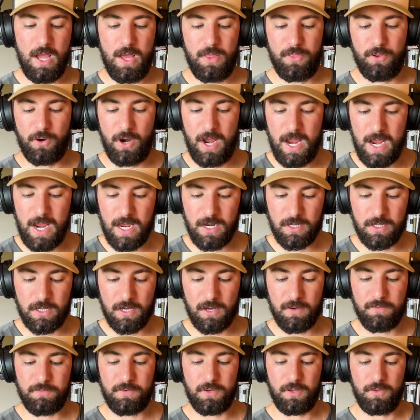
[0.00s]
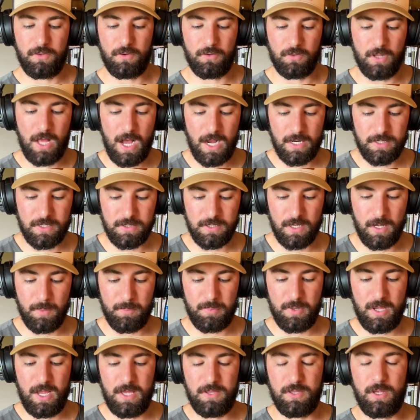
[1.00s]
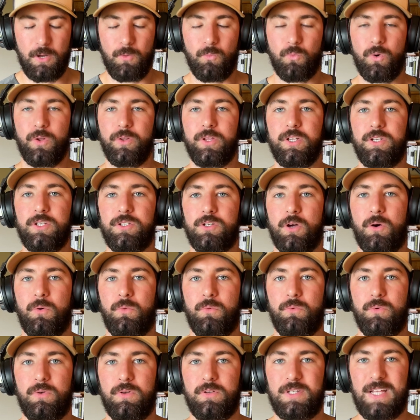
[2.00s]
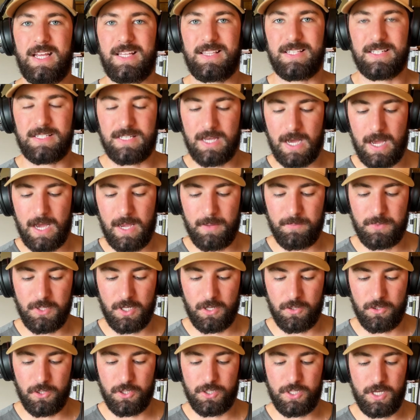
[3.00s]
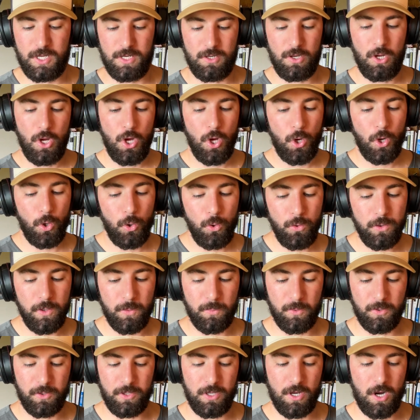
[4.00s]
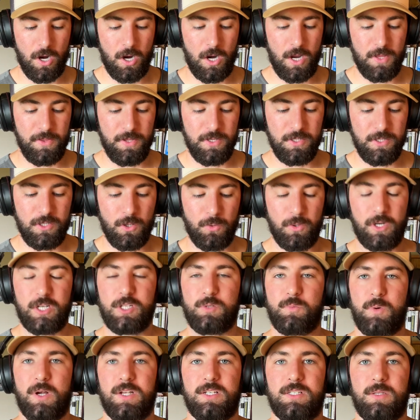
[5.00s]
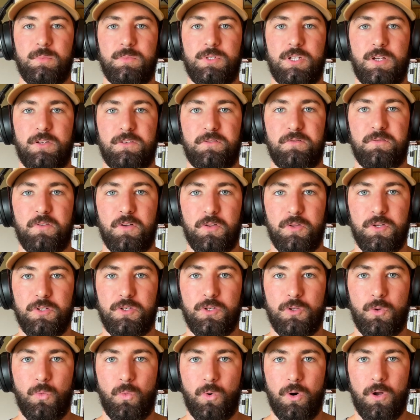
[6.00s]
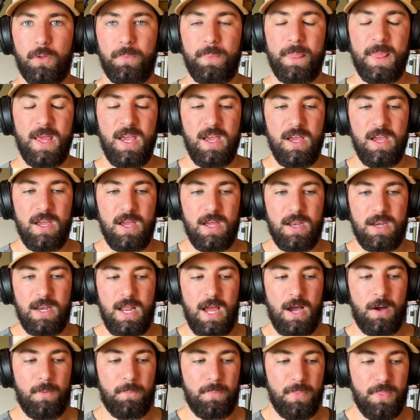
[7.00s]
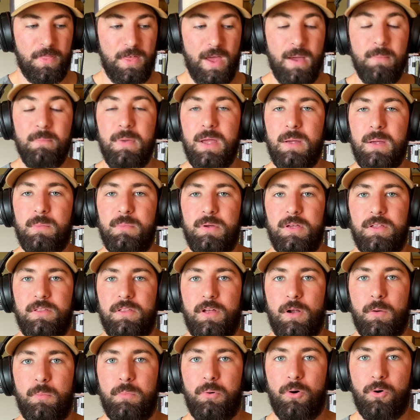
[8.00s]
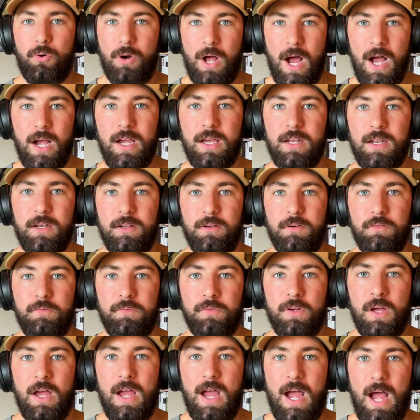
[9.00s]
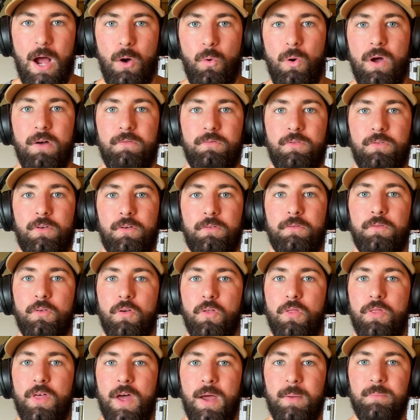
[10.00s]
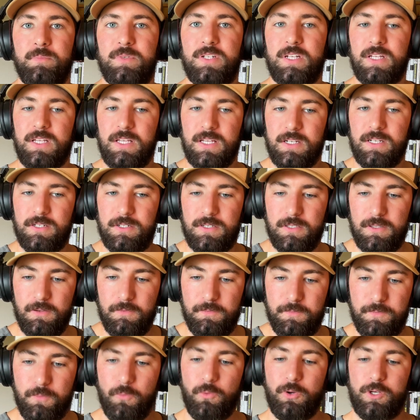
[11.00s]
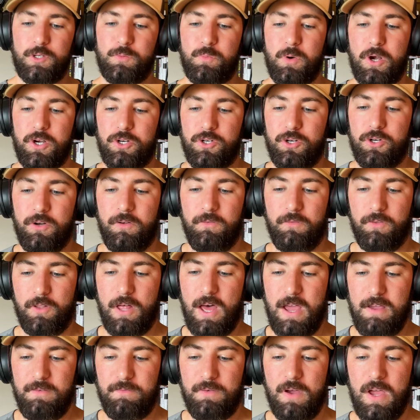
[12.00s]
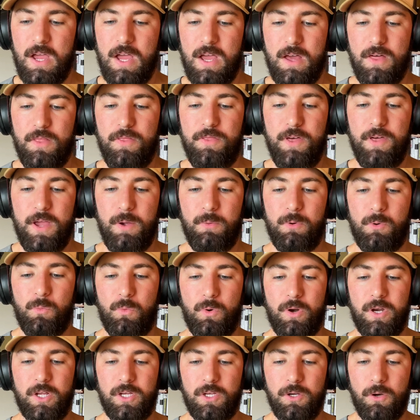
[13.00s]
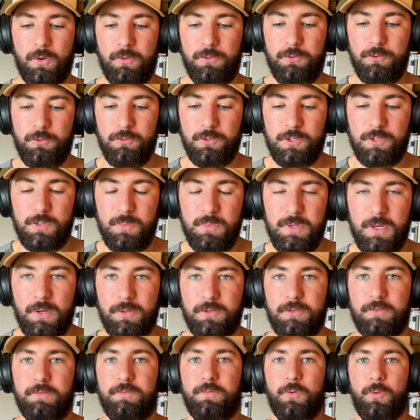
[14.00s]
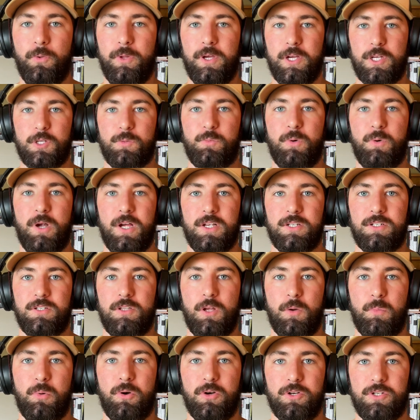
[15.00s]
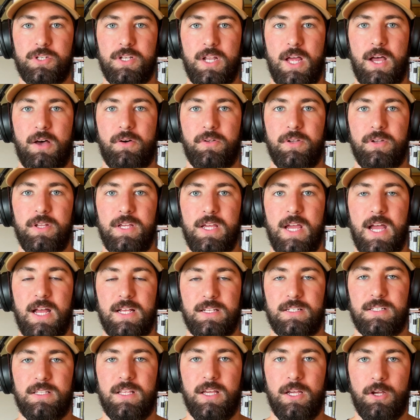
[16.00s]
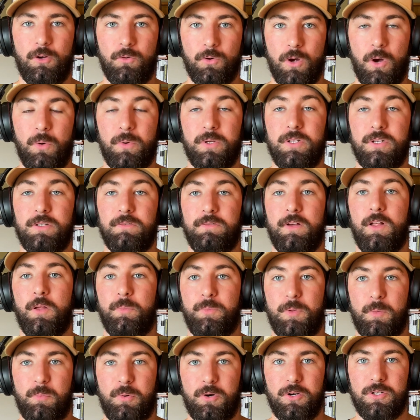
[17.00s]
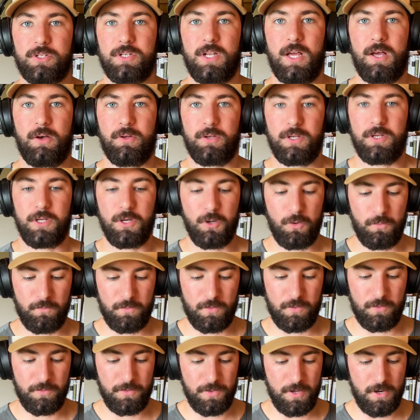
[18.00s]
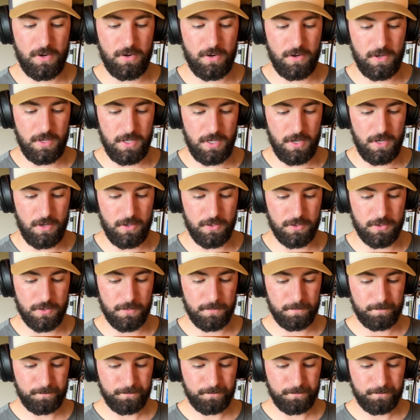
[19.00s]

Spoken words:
they're handcuffed, they're locked up, and they really don't take the time to understand who they really are, and they don't express themselves freely to the world. Now, that may be their prerogative. However, for them to get to the full expression of life, they would want to go through to be able to fully express their personality as they grow and develop their personality over their years.